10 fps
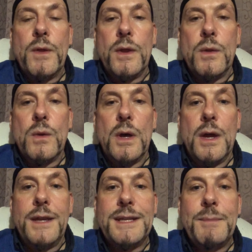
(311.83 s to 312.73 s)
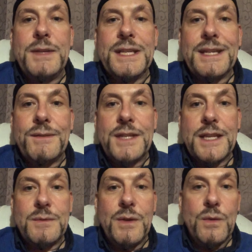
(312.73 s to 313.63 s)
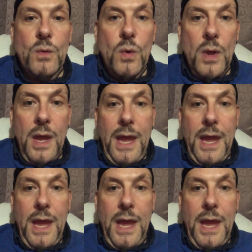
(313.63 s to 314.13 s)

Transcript: that you are attempting to have sex with or